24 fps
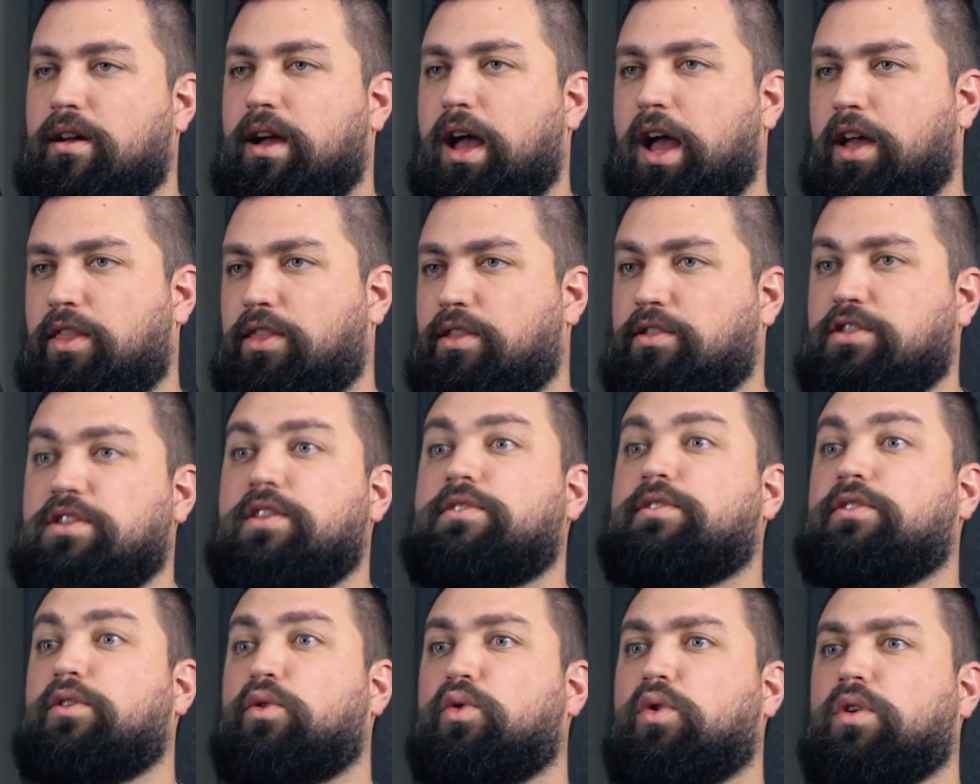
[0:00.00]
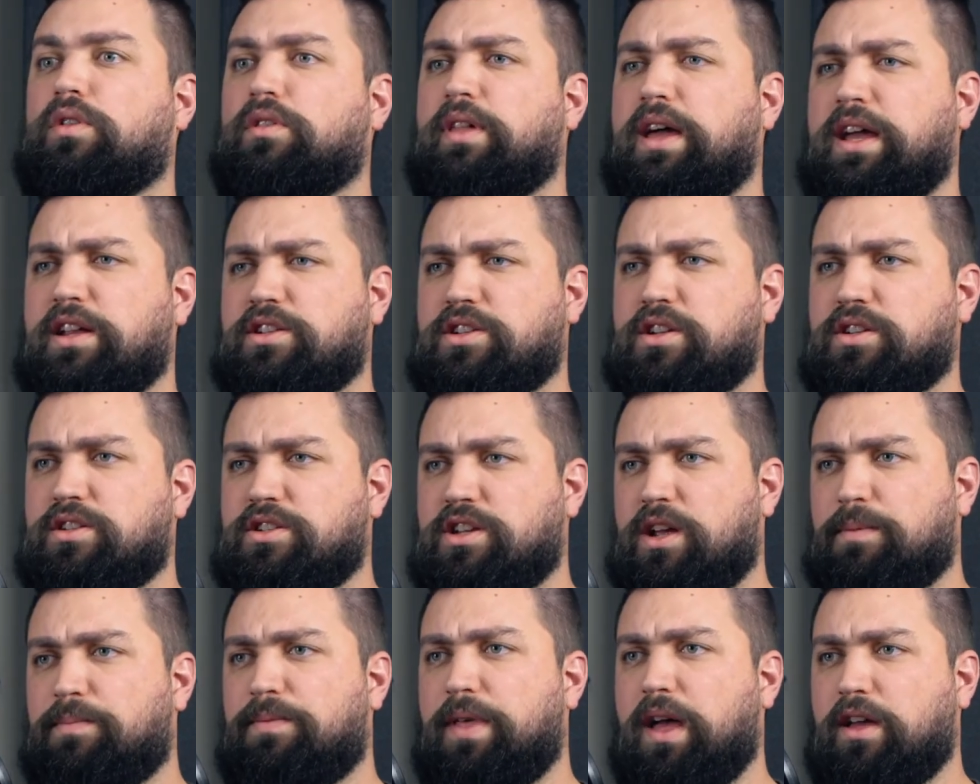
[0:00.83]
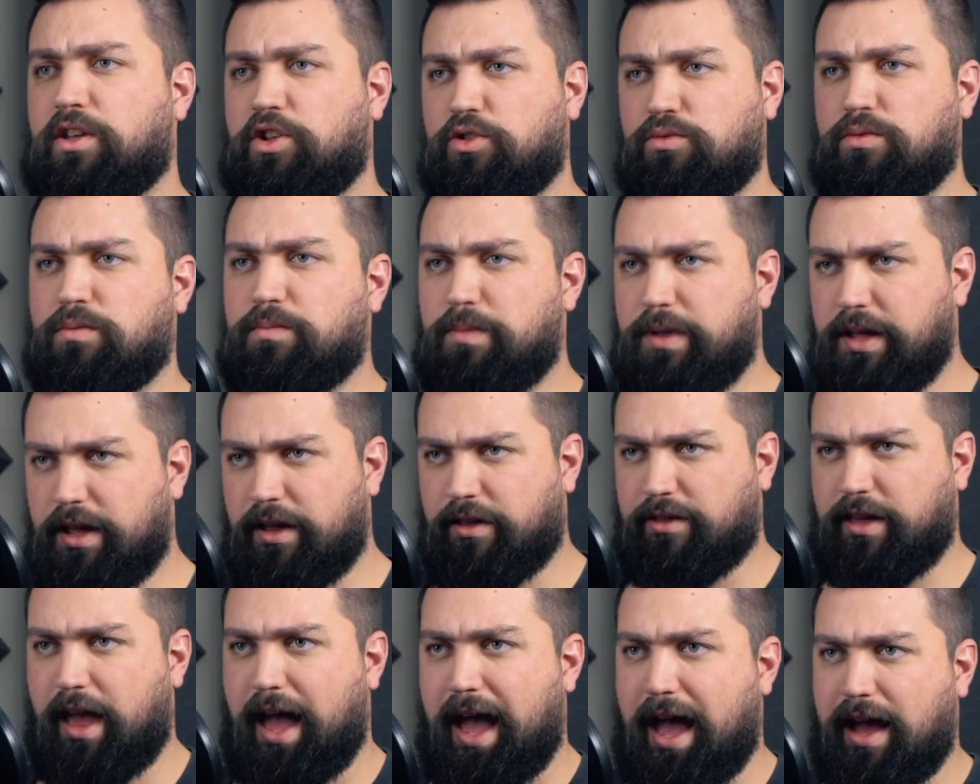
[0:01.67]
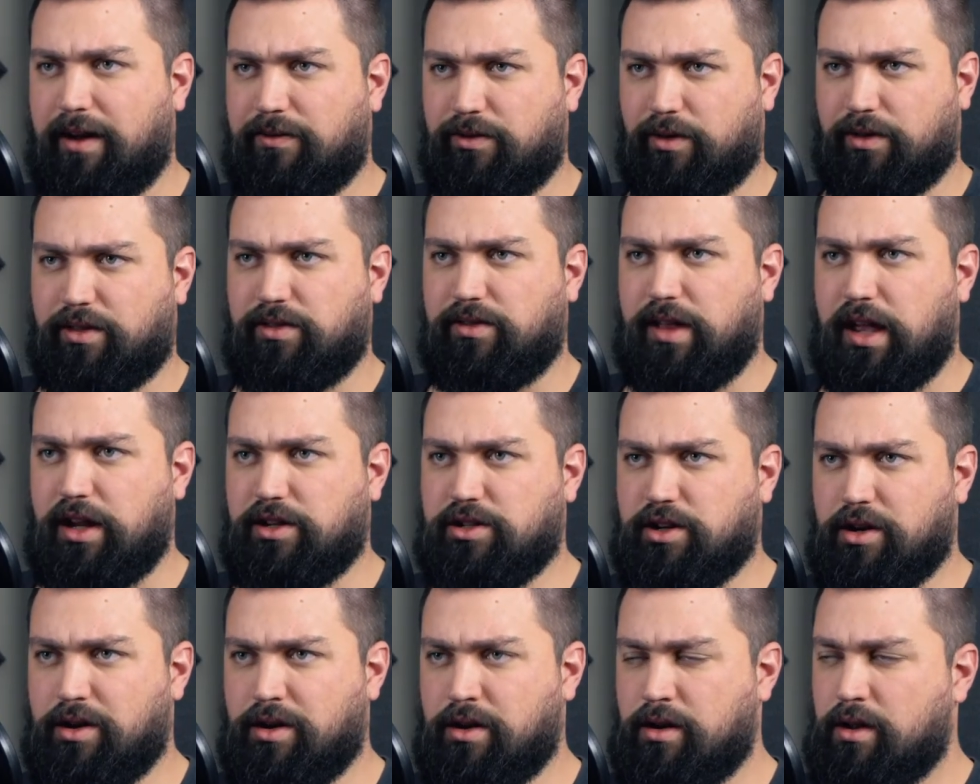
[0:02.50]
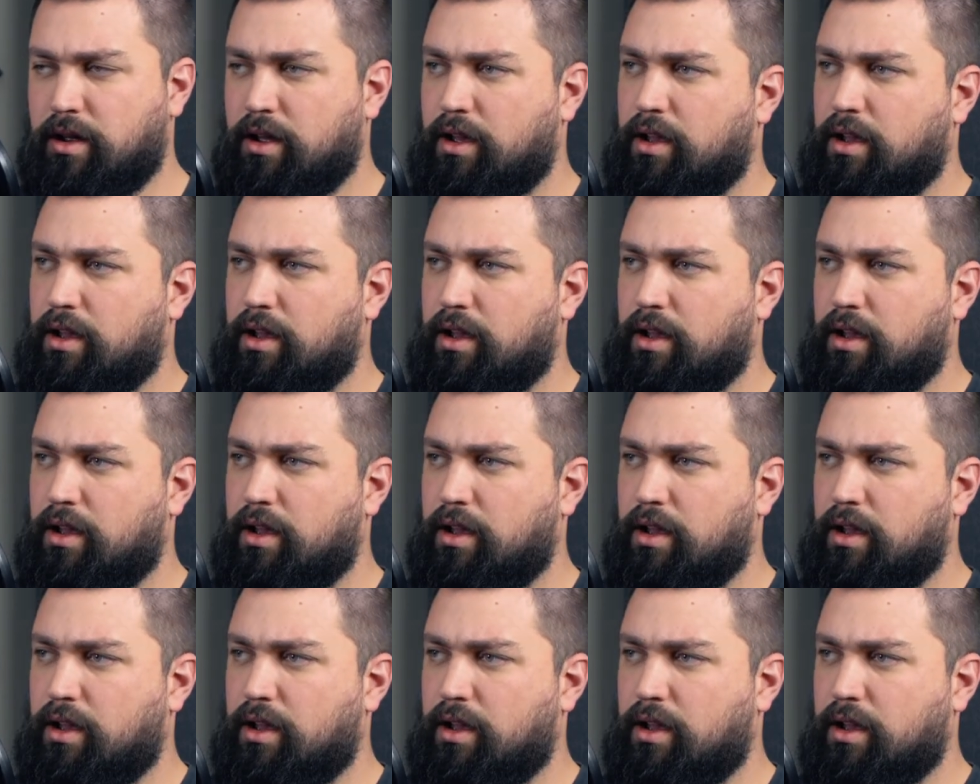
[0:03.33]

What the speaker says: And just the relationship that human beings have with nature.